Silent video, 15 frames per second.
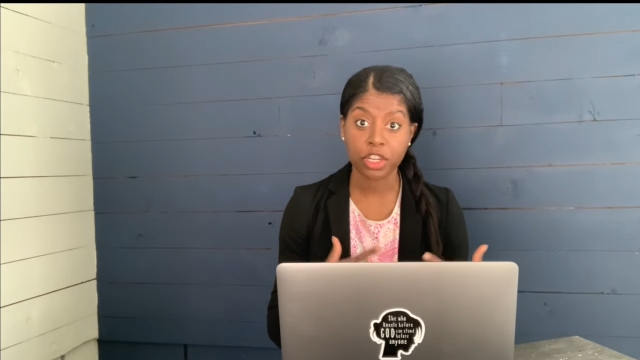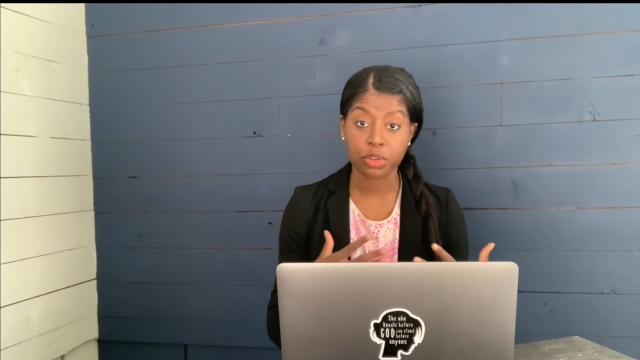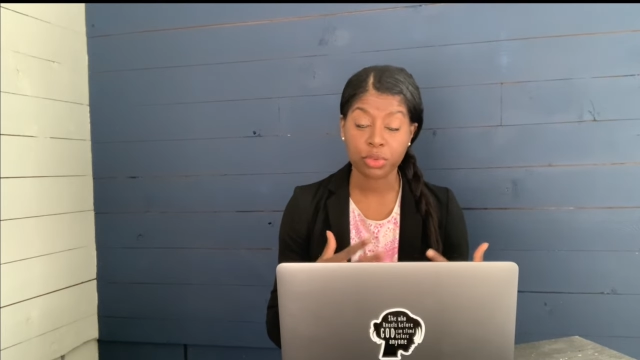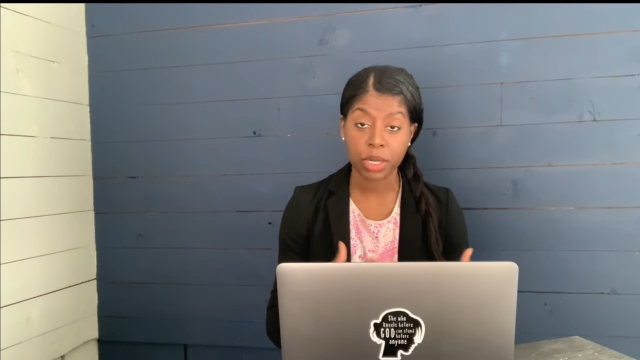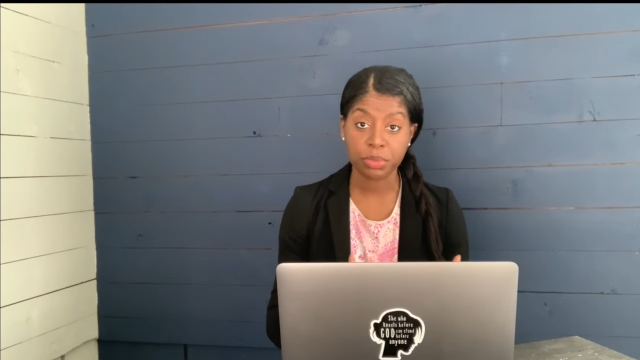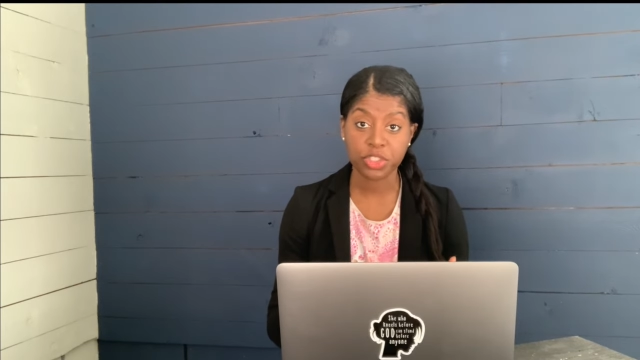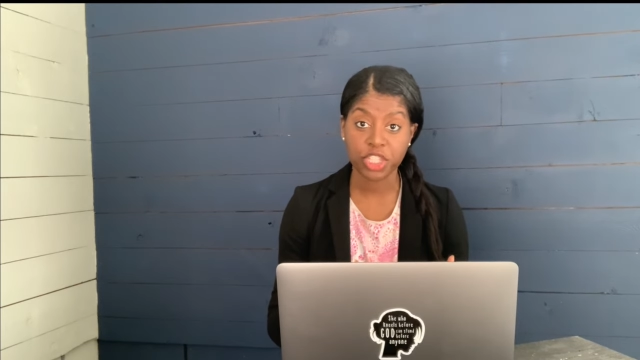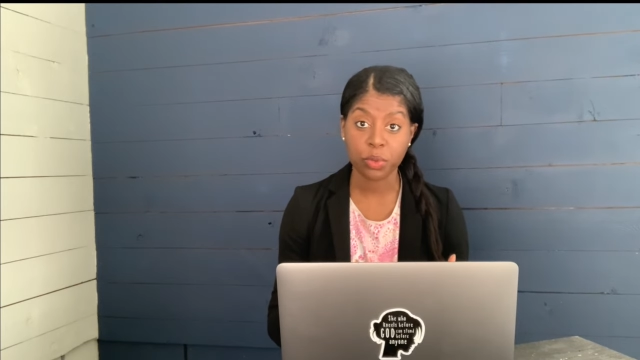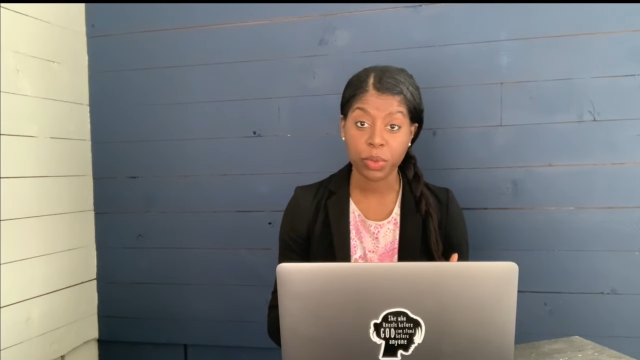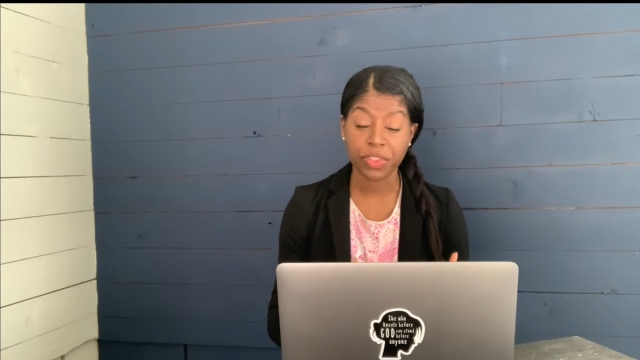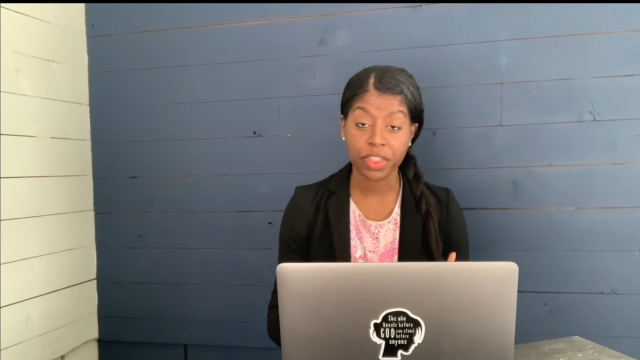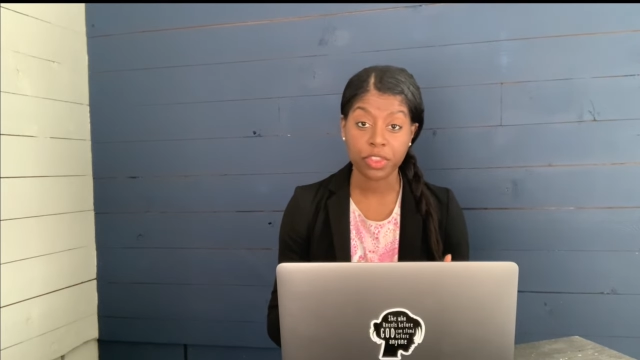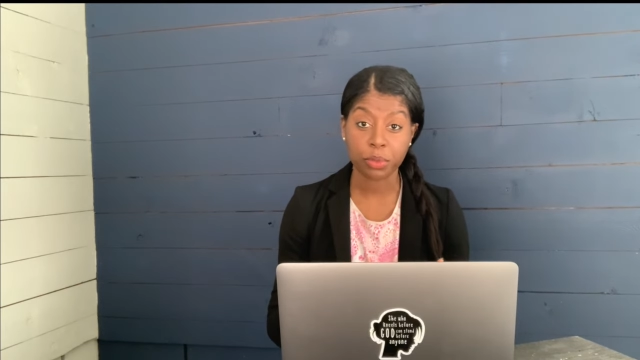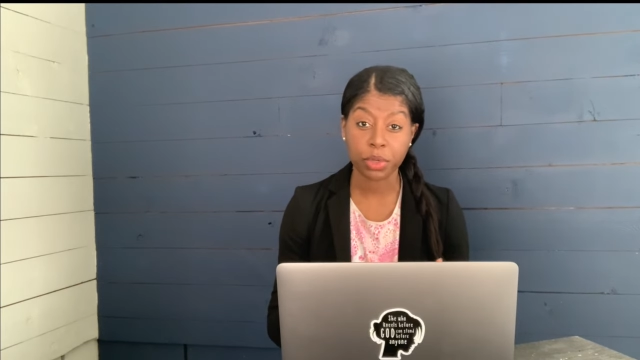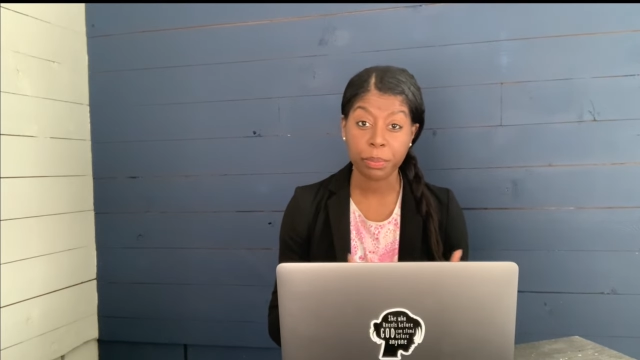corruption
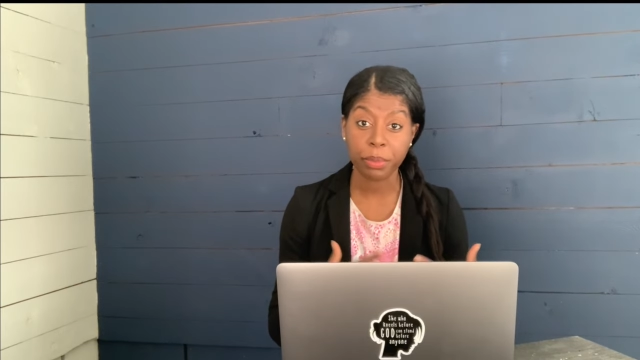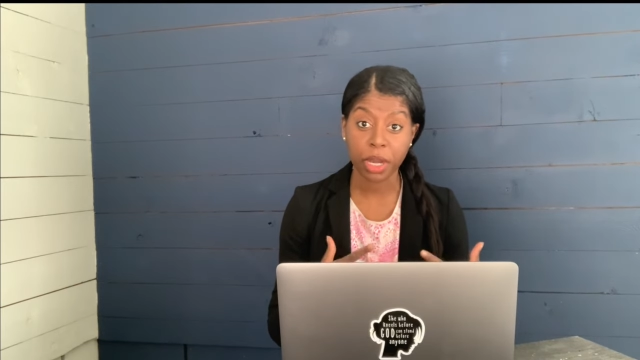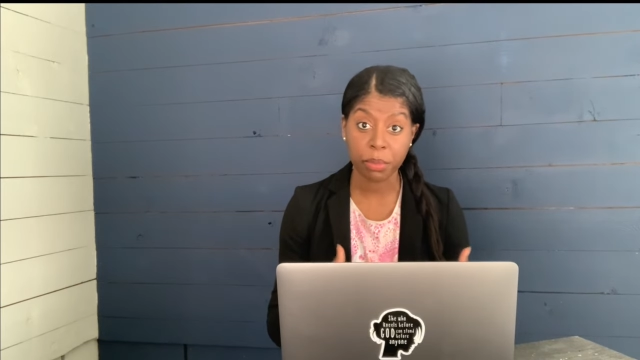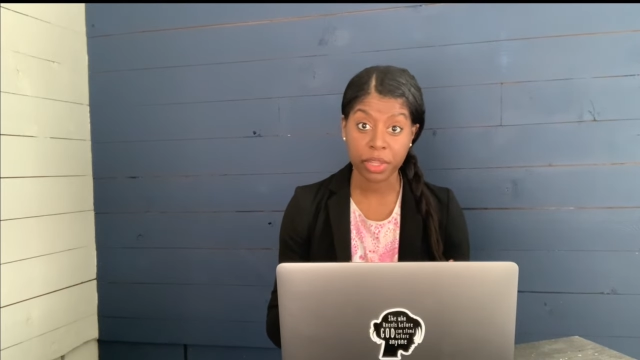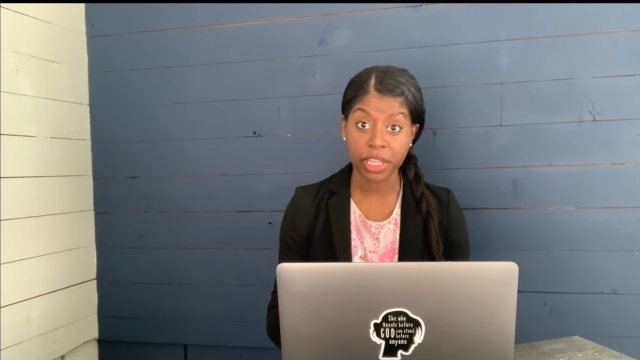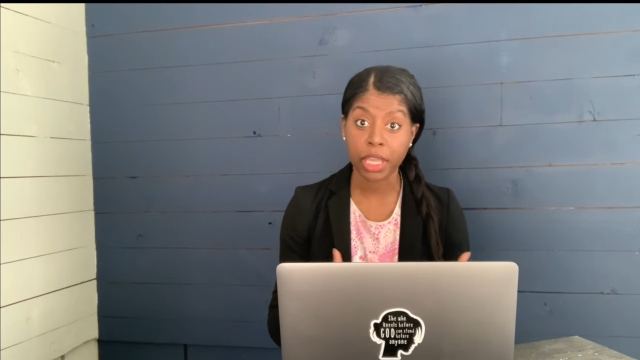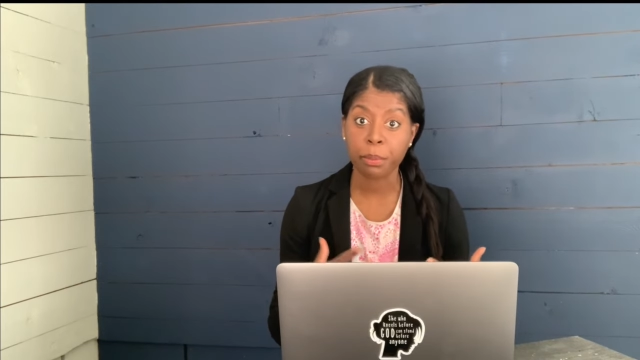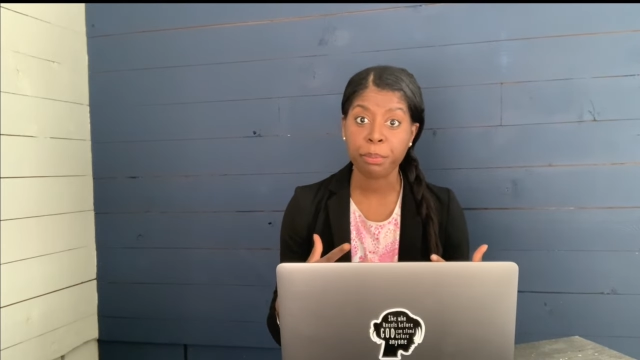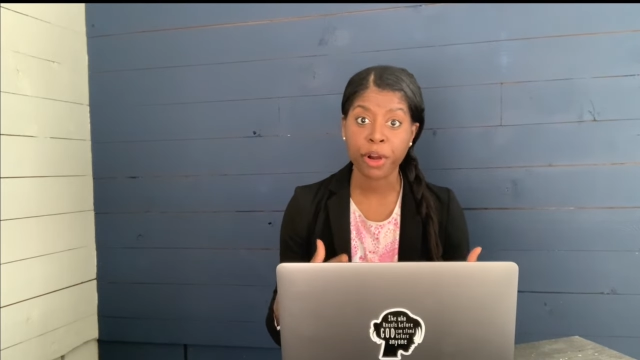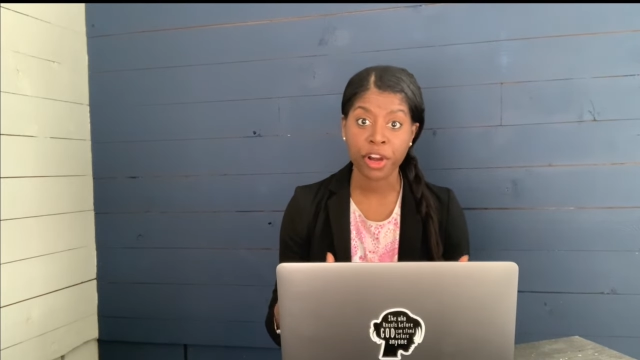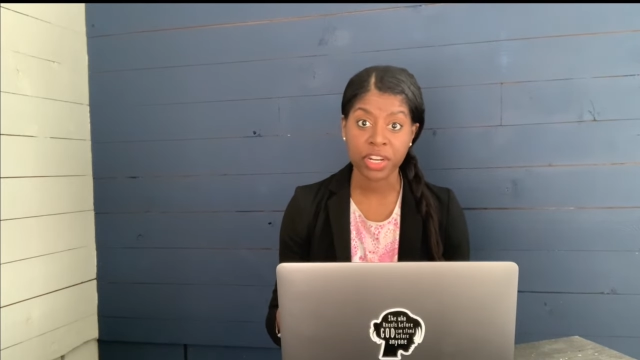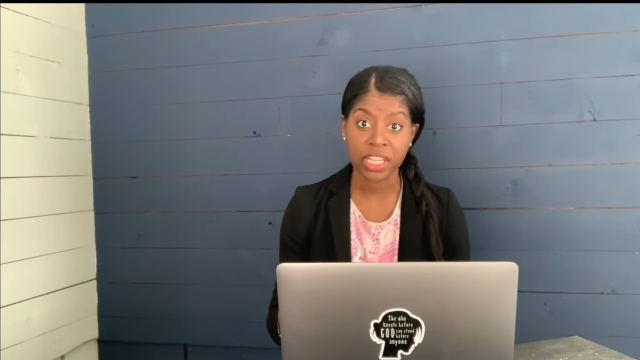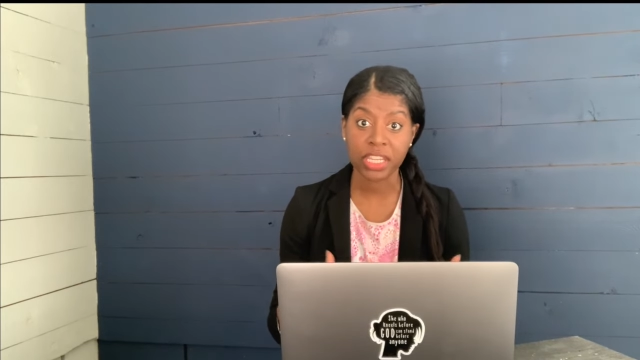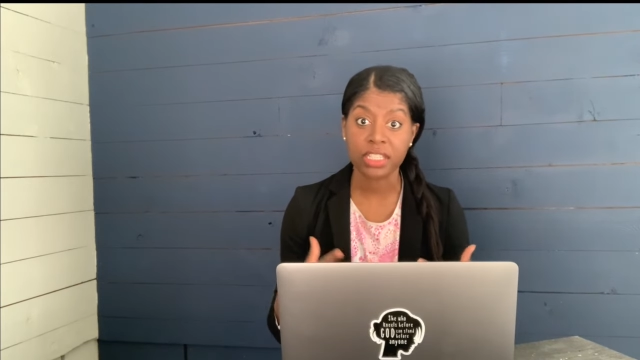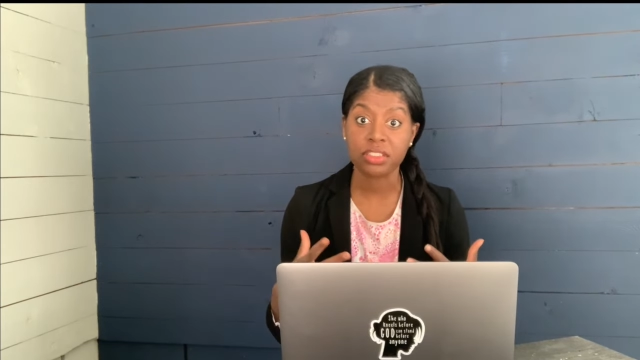within the Republican Party